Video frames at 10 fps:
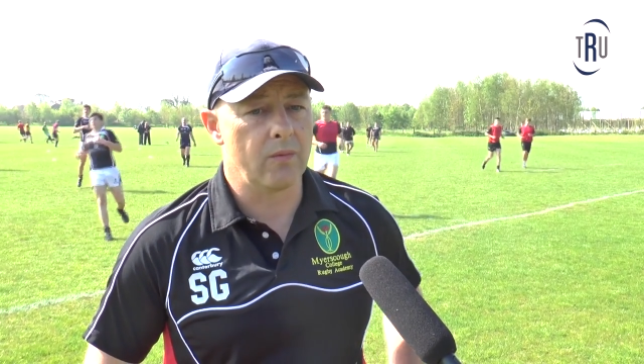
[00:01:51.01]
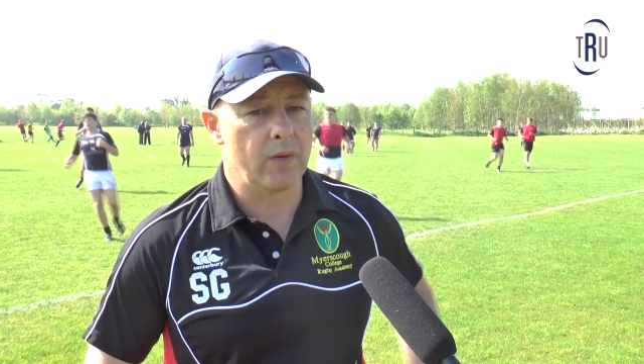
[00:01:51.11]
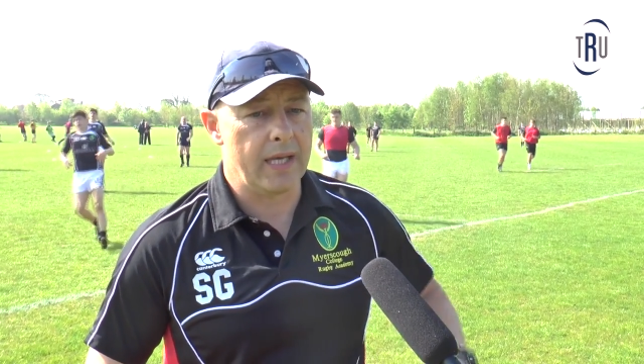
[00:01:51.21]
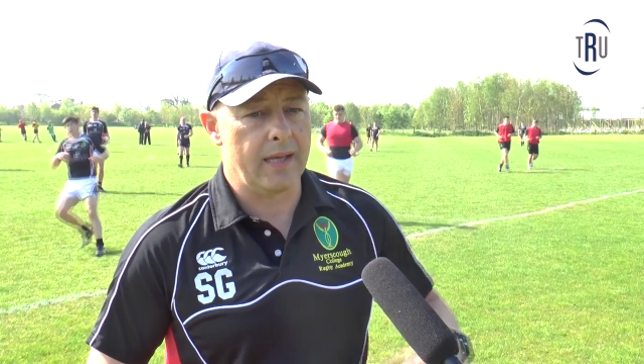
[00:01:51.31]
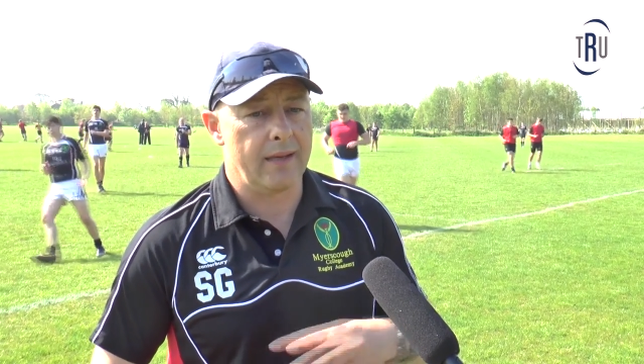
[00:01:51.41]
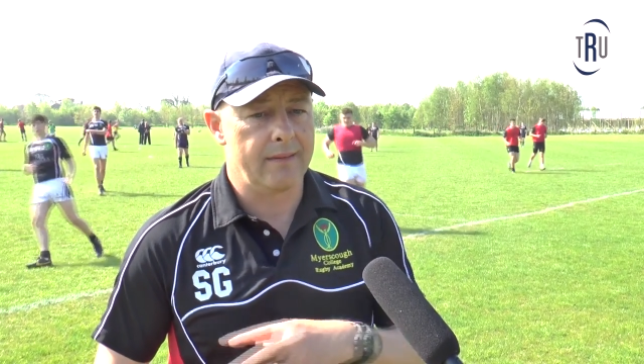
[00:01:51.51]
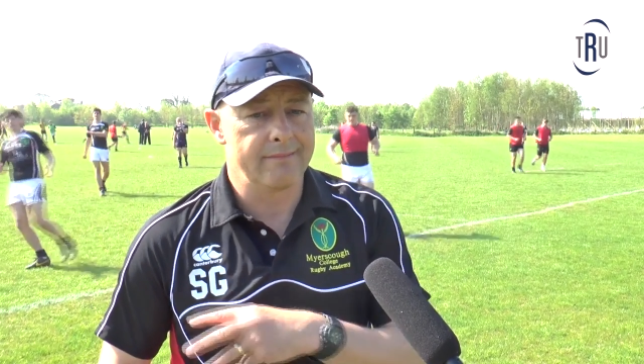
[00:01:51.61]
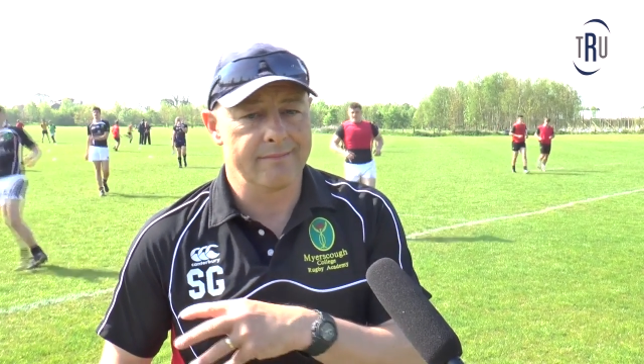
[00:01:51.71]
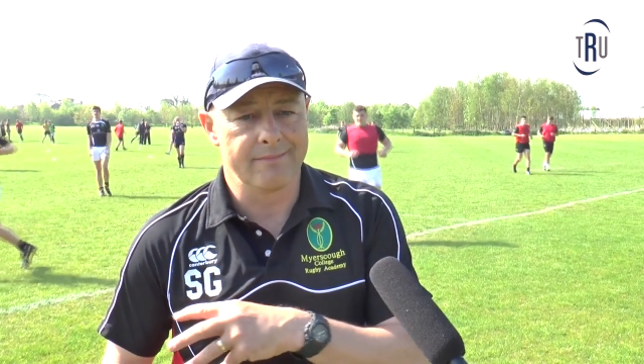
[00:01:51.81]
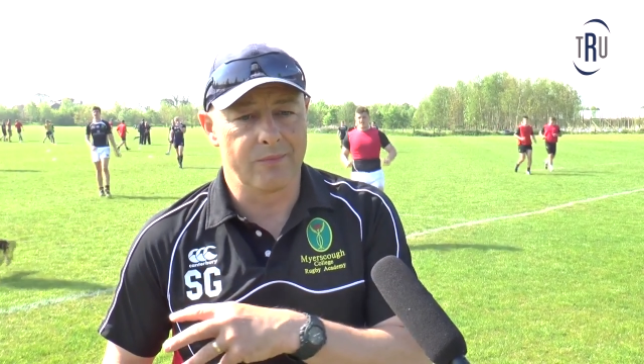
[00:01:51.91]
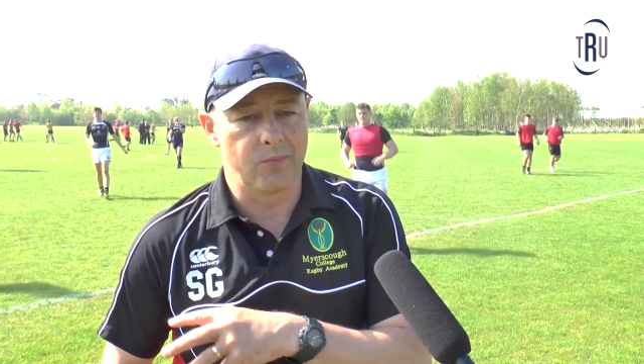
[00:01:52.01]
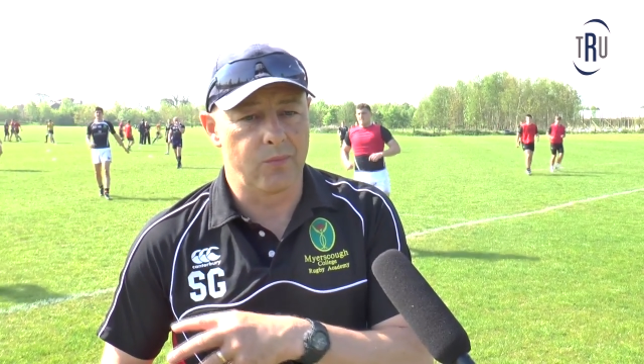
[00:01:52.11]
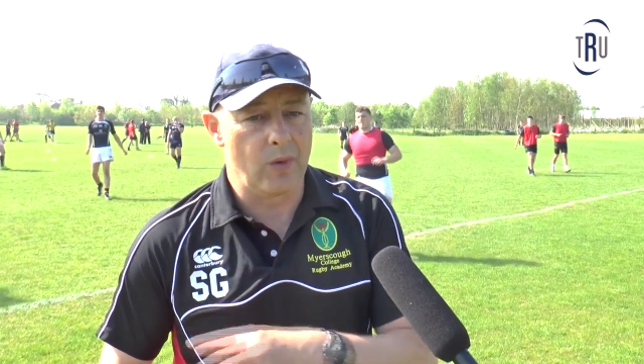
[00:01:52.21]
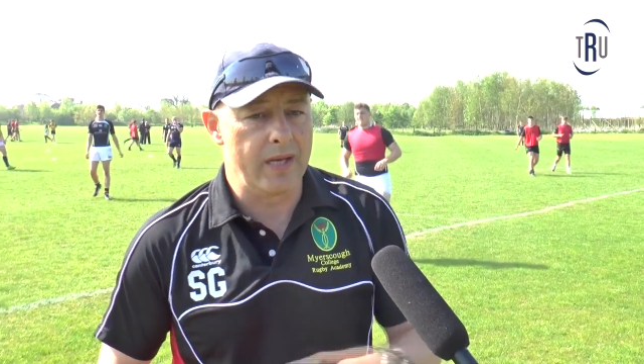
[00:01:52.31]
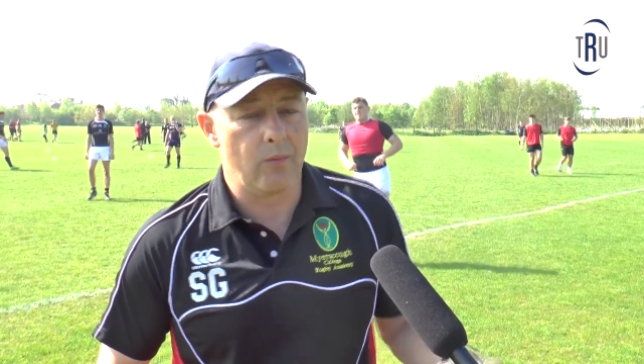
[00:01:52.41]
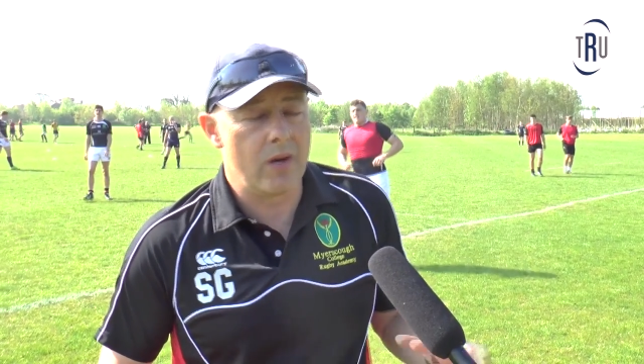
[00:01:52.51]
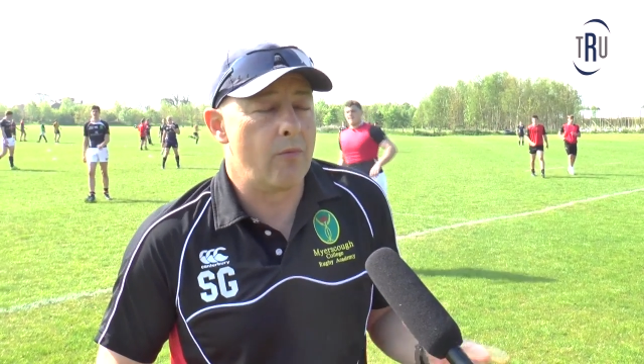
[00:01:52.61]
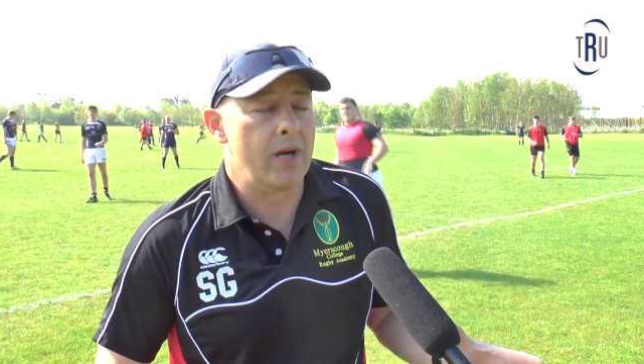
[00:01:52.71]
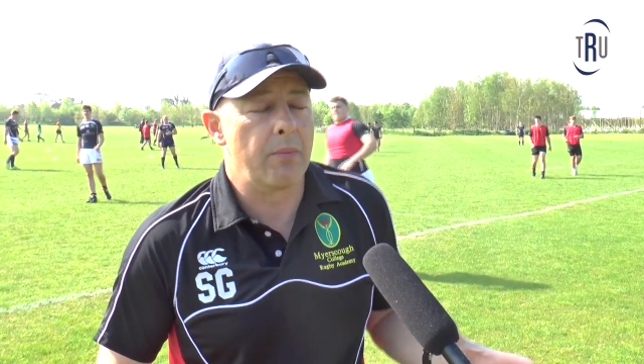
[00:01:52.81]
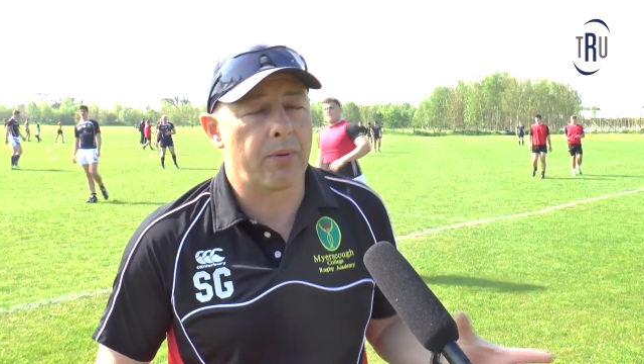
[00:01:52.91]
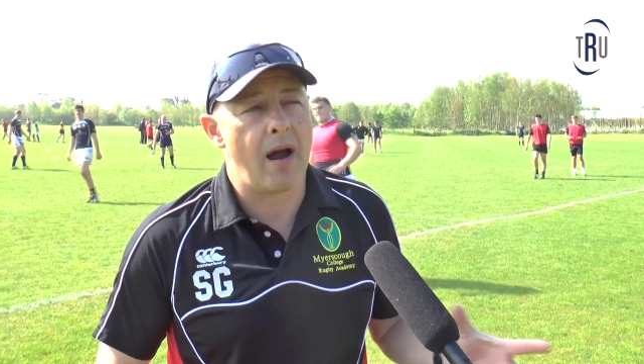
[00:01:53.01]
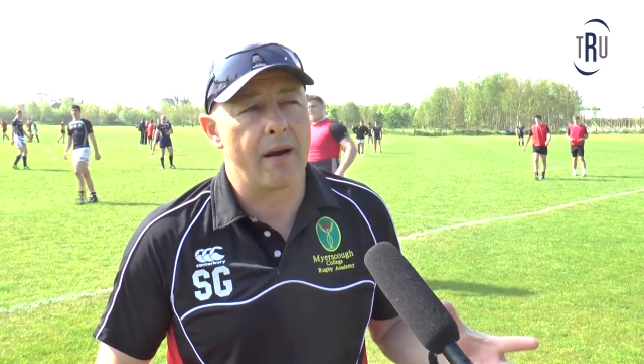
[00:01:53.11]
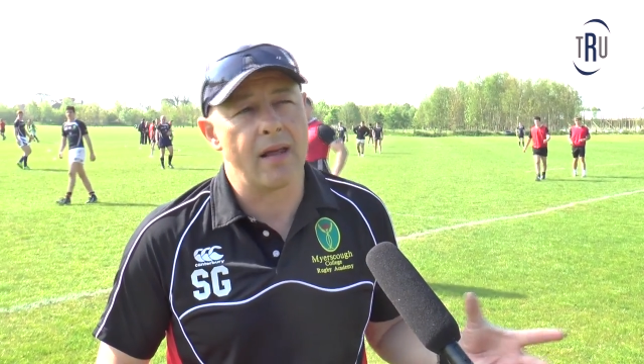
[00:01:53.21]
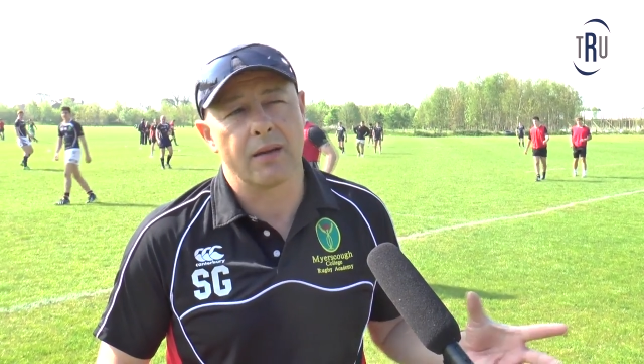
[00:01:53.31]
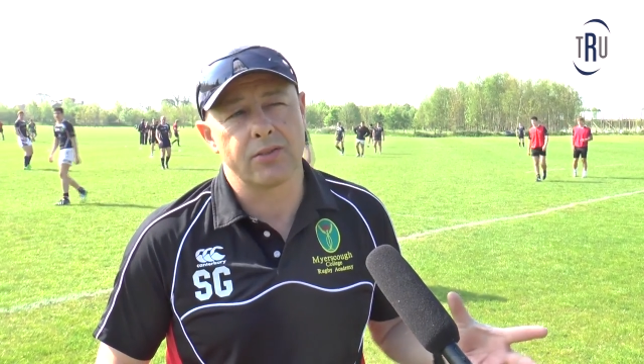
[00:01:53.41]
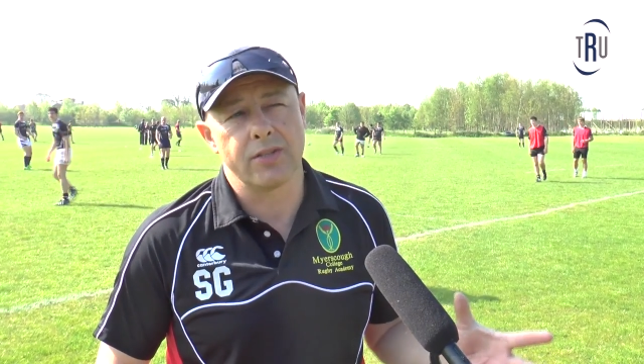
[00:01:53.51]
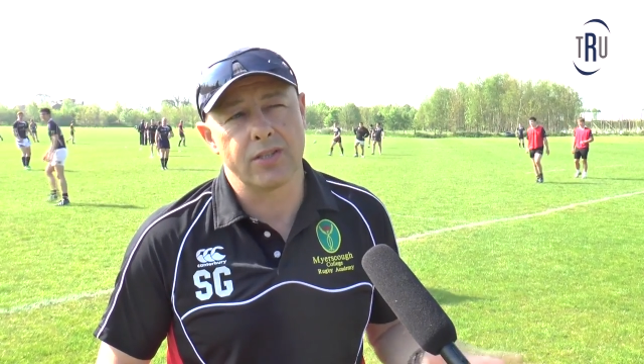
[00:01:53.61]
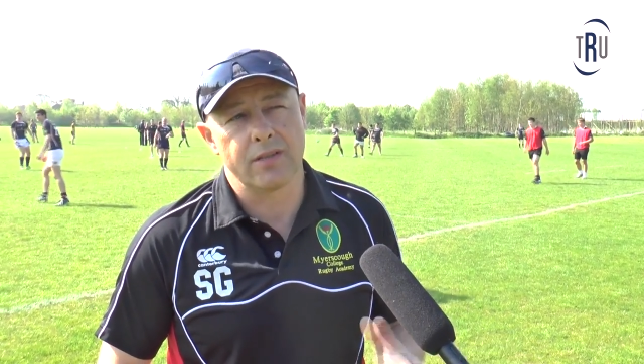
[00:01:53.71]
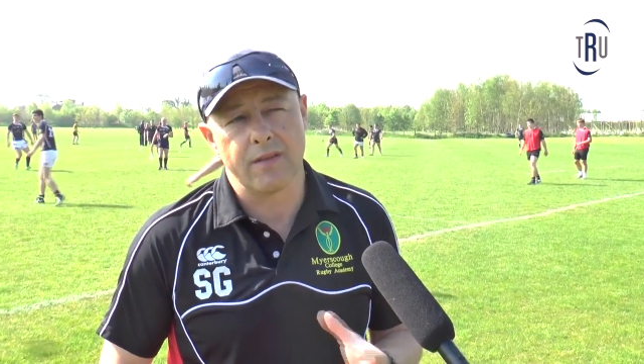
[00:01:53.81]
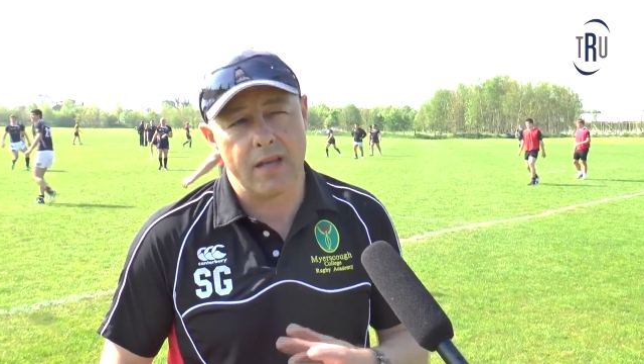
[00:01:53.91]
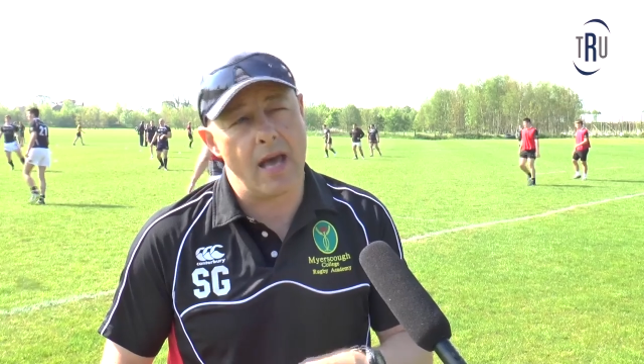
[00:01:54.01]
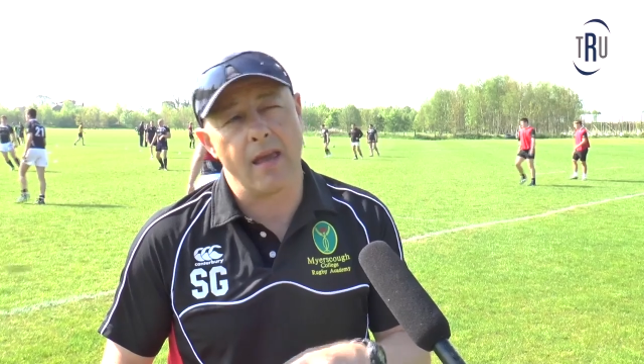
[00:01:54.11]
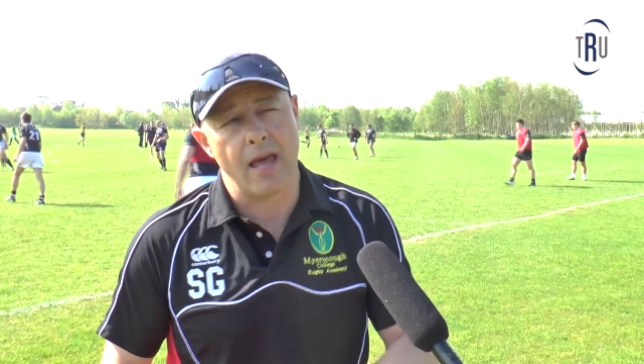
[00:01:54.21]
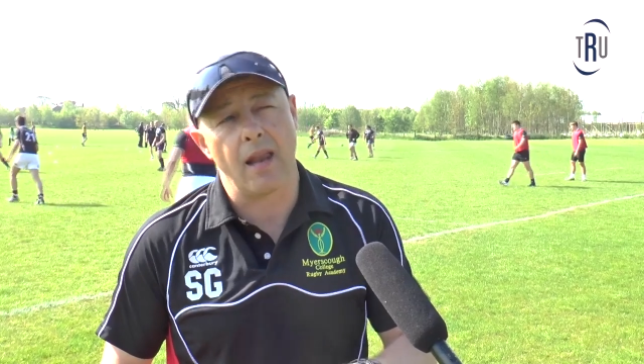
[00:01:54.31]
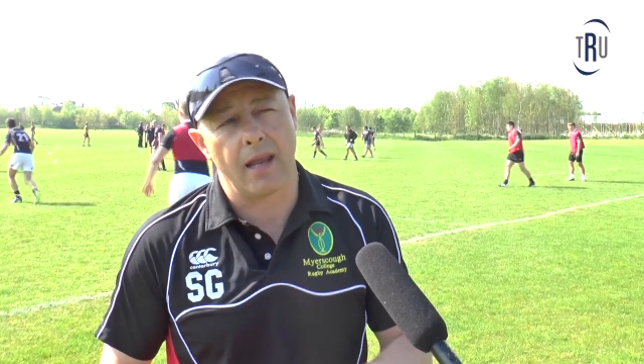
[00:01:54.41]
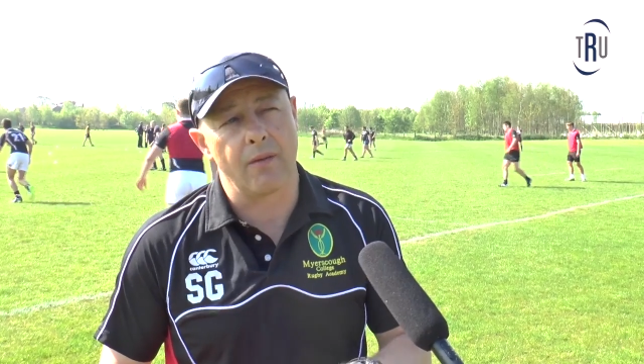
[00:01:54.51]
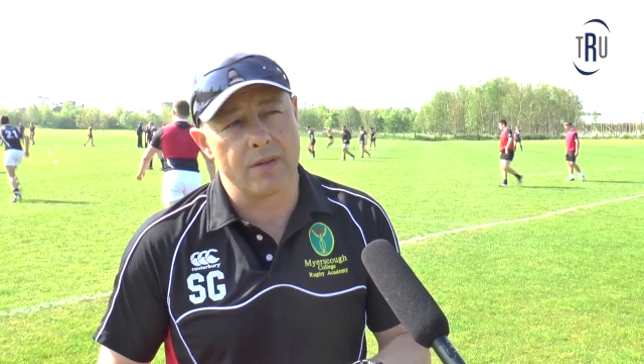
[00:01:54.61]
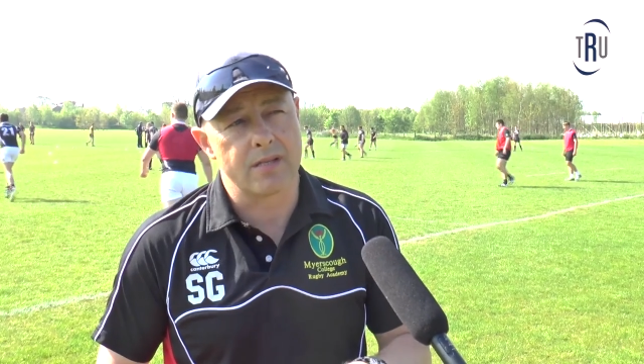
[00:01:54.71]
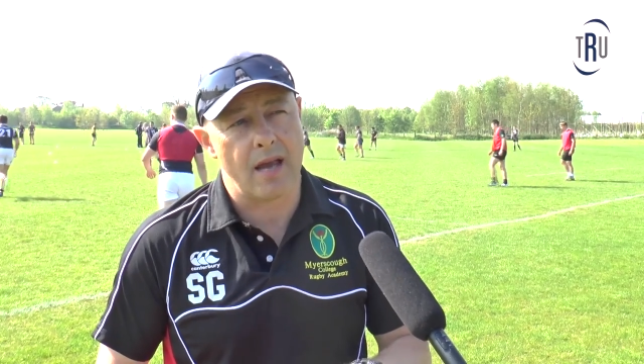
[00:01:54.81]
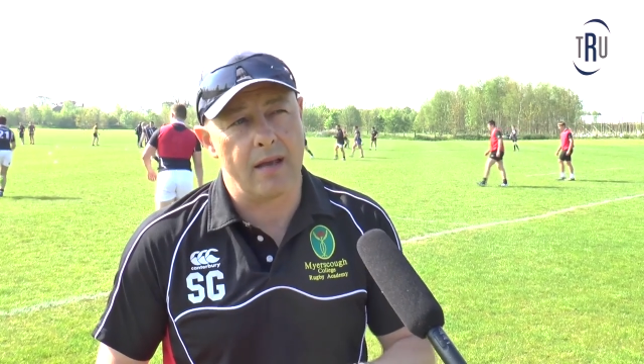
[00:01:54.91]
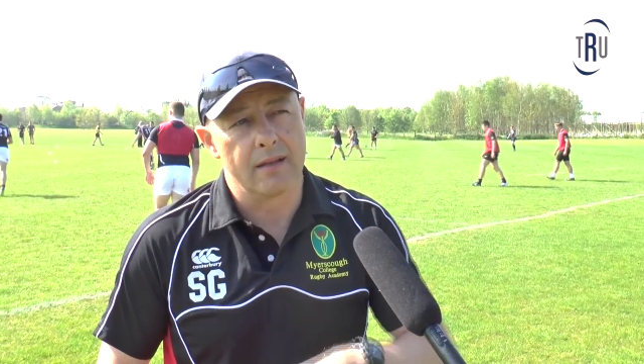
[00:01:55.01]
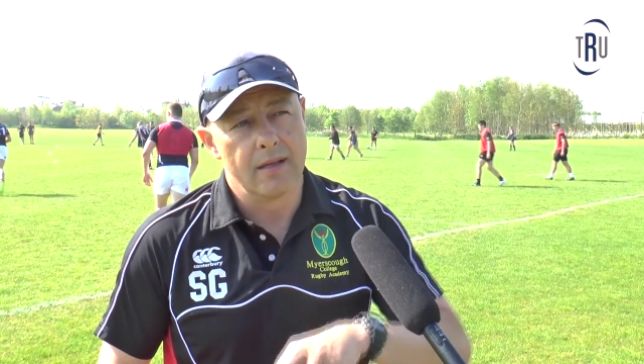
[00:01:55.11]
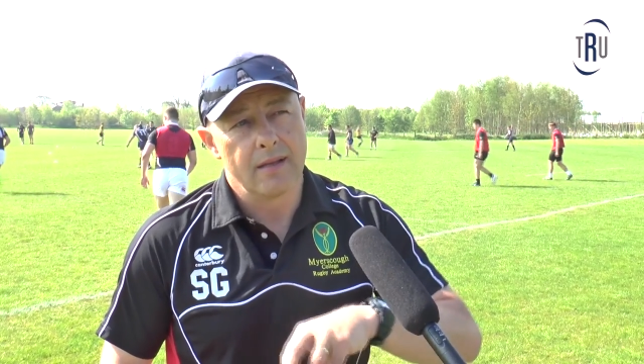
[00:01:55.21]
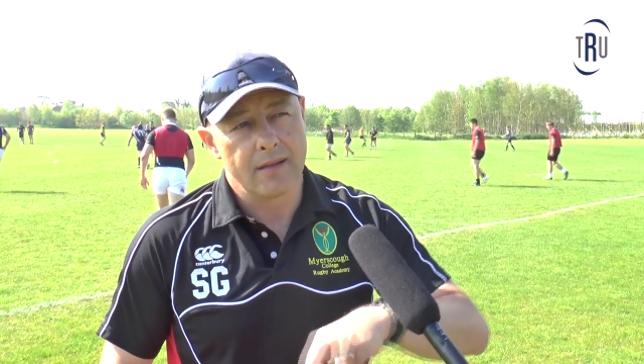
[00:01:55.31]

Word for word: we we, we're really proud of that tradition and, that, and that link with Sale